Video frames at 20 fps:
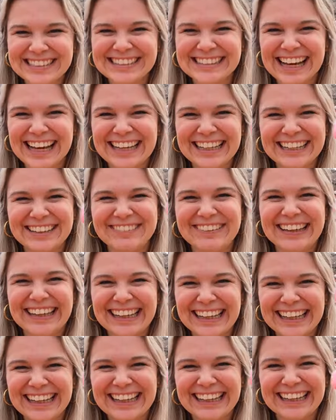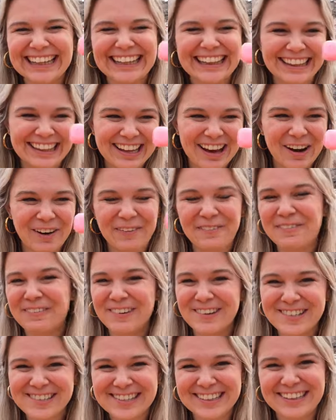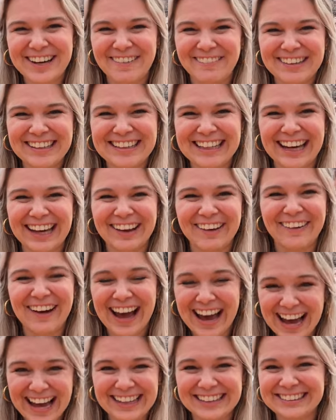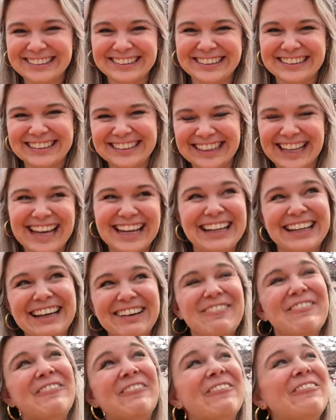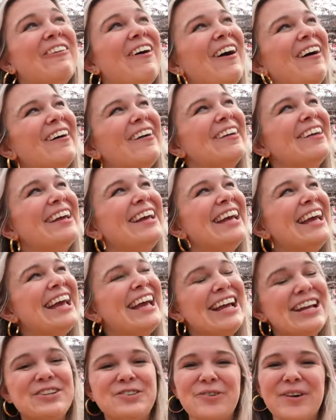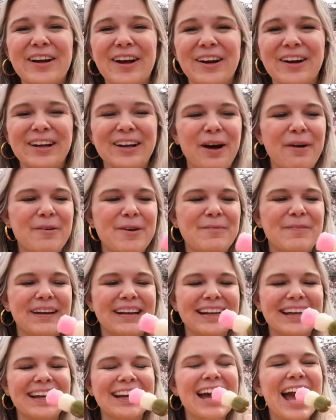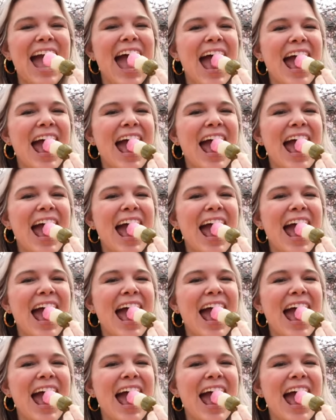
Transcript: exciting to be eating our first Hanami dango actually like while enjoying our Hanami picnic.